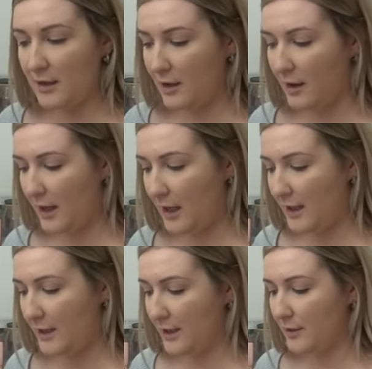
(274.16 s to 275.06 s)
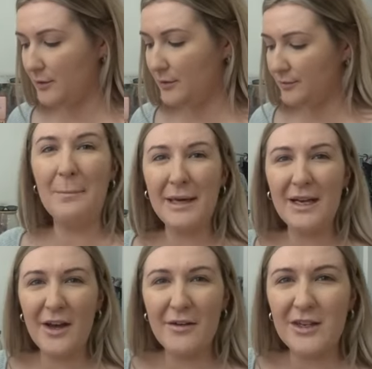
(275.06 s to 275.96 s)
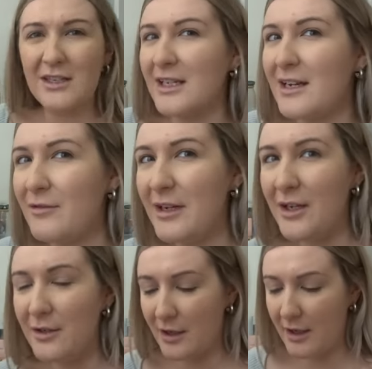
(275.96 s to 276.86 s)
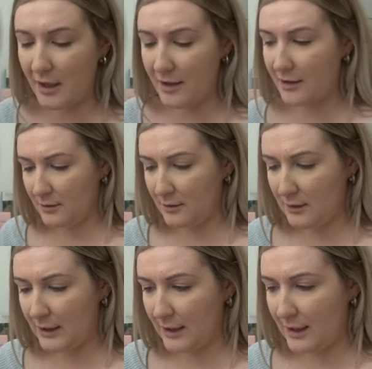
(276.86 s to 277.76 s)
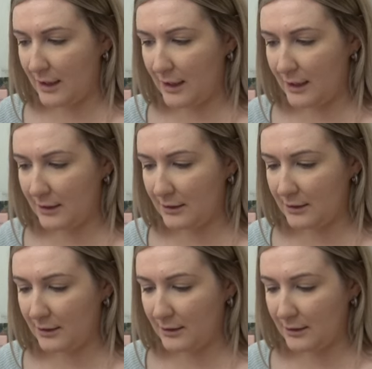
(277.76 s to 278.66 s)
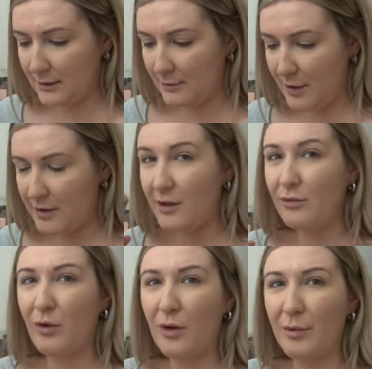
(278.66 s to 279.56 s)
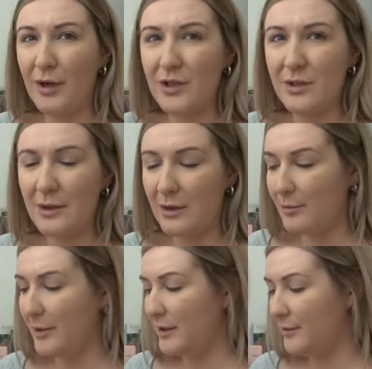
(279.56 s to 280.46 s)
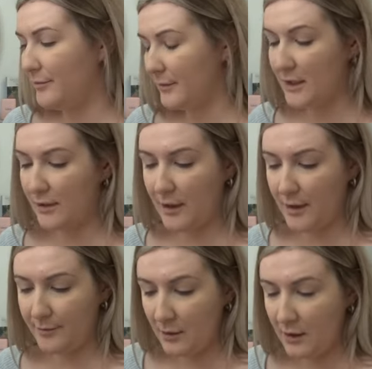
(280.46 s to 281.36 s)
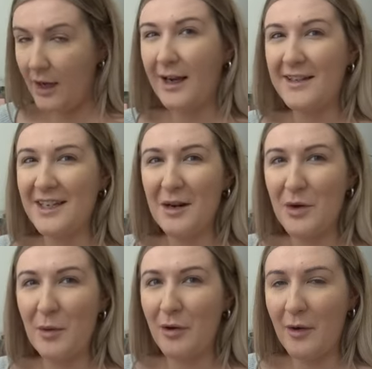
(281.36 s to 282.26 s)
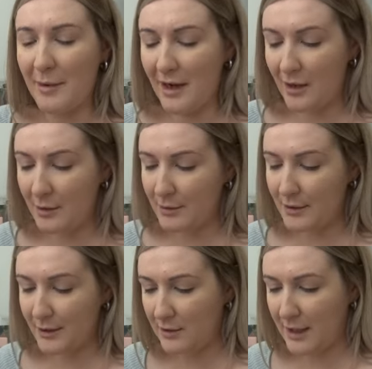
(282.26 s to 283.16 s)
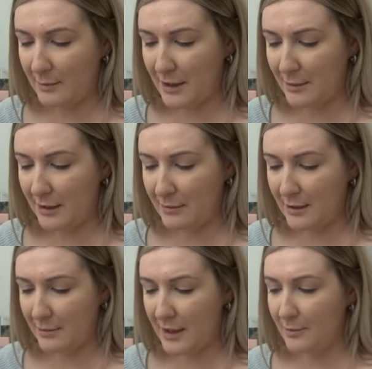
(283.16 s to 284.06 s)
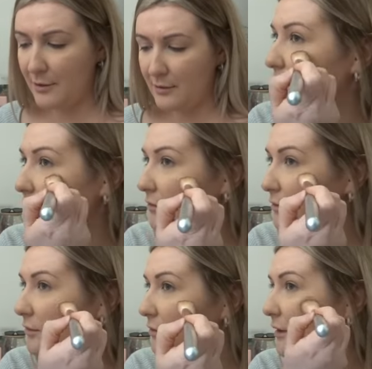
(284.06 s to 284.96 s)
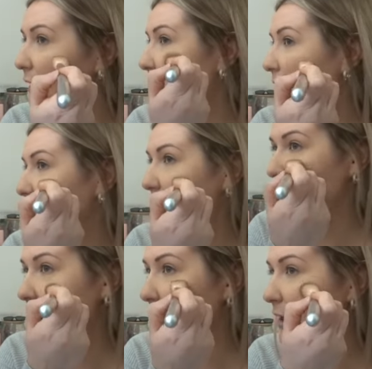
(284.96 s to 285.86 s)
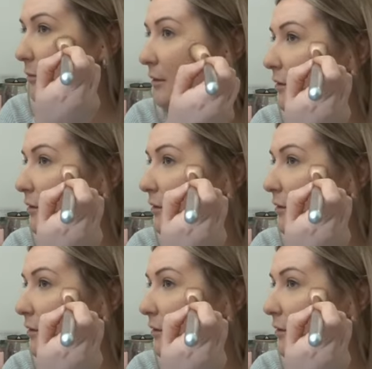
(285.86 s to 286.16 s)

the highlight now. I'm a bit nervous, I never really use highlight. Ah, I'm using the wrong brush as well, but that's okay. Like I said, I'm no pro at makeup, so dab, dab, dab, dab, dab. Dab, dab, dab, dab, dab.